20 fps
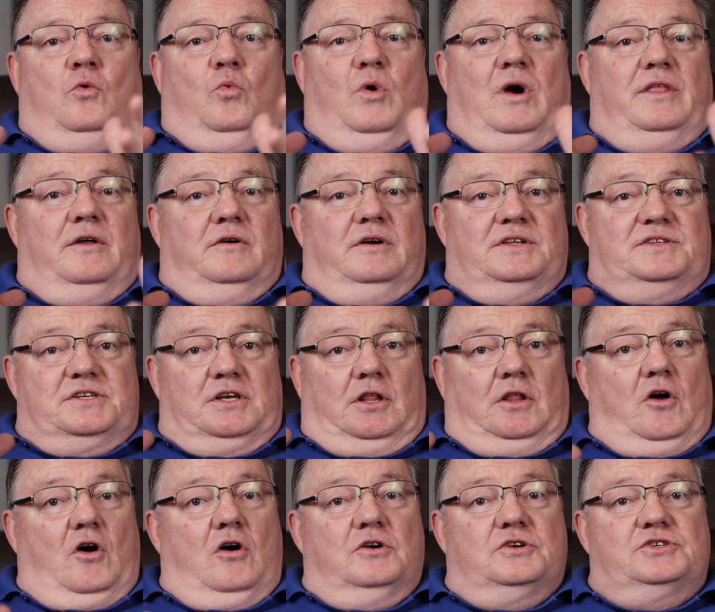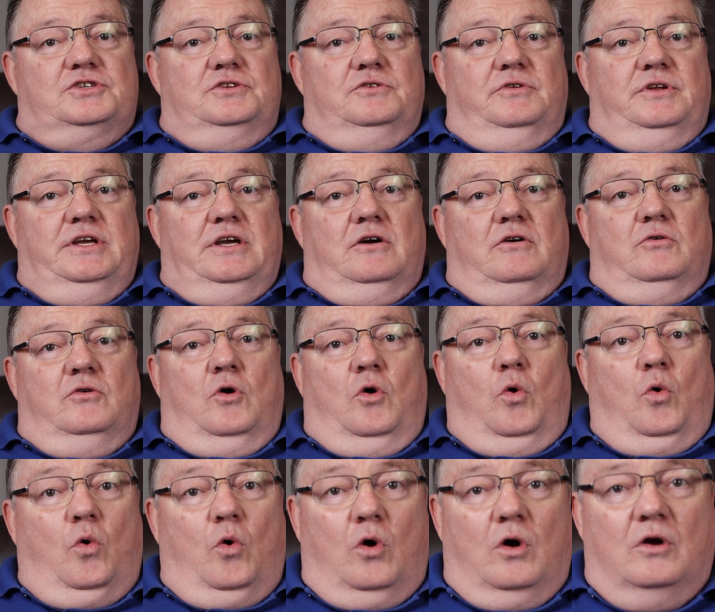whether it's a large studio
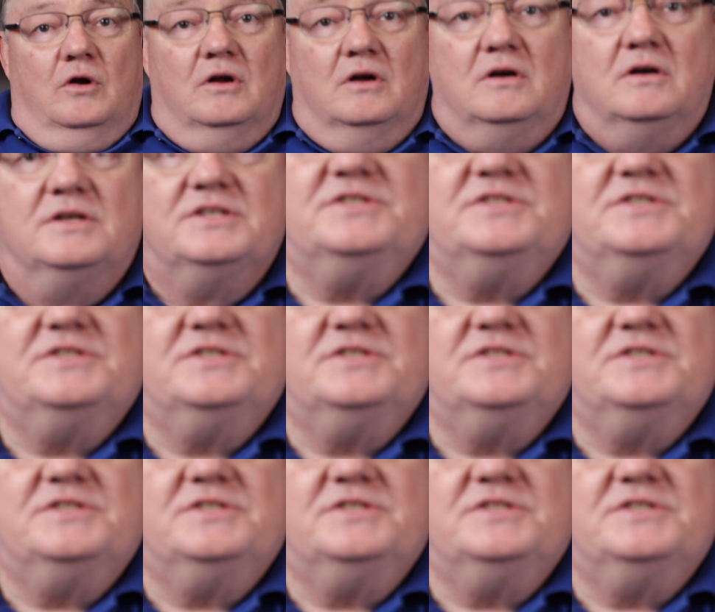or a